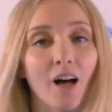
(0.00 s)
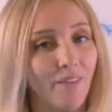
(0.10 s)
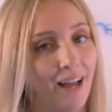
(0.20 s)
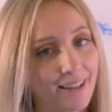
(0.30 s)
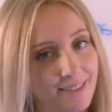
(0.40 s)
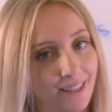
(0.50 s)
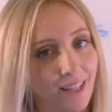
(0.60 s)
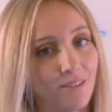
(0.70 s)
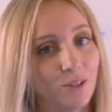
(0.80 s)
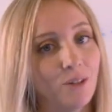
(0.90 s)
the ad set
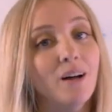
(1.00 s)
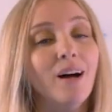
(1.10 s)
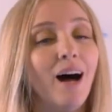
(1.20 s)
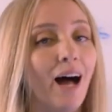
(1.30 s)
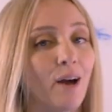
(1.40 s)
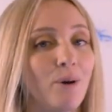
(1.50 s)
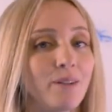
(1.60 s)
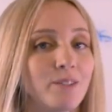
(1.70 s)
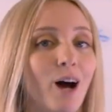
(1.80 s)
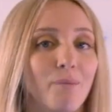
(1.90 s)
level, I
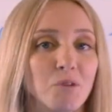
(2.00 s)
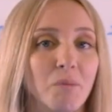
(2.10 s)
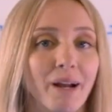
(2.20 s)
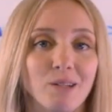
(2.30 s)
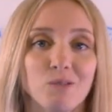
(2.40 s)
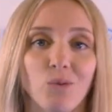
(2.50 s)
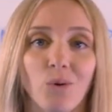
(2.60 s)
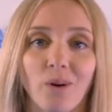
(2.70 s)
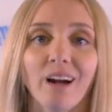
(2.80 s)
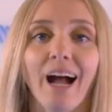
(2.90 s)
want to optimize
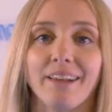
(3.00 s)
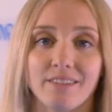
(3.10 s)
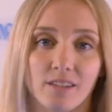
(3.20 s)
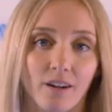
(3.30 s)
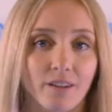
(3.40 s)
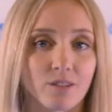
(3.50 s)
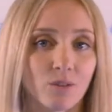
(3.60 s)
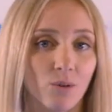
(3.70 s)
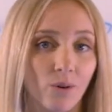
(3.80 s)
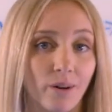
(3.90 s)
for add to carts
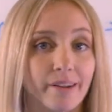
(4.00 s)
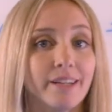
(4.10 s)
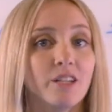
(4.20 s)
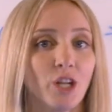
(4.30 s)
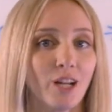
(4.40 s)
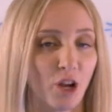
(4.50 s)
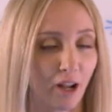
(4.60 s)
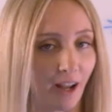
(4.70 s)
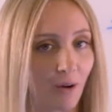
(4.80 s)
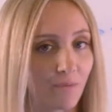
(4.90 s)
or initiate
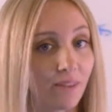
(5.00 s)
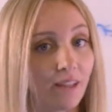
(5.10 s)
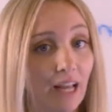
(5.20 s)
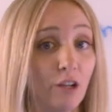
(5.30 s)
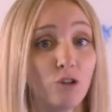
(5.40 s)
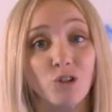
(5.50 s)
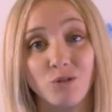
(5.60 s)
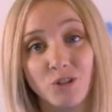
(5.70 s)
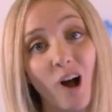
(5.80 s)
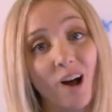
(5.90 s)
checkout. And you'll
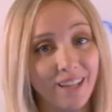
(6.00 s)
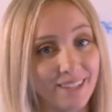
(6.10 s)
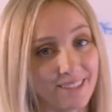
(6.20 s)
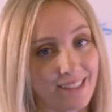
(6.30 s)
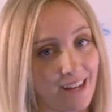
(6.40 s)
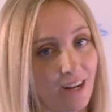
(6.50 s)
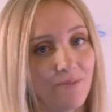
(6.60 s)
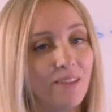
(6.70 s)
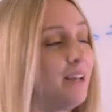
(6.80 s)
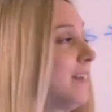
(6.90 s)
choose your audience
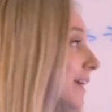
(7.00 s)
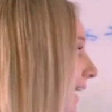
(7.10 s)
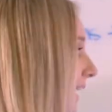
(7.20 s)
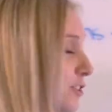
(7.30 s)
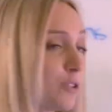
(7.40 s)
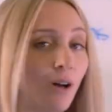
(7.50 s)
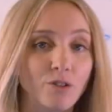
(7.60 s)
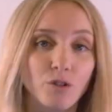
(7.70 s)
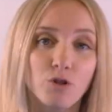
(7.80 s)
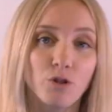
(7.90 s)
there, and you'll
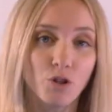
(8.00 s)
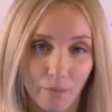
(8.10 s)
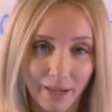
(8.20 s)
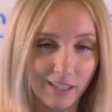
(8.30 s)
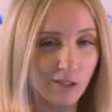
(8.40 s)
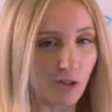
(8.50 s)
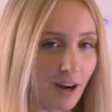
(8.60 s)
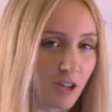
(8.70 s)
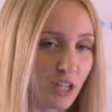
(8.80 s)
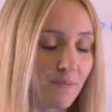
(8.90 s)
also choose your bidding
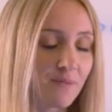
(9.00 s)
strategy.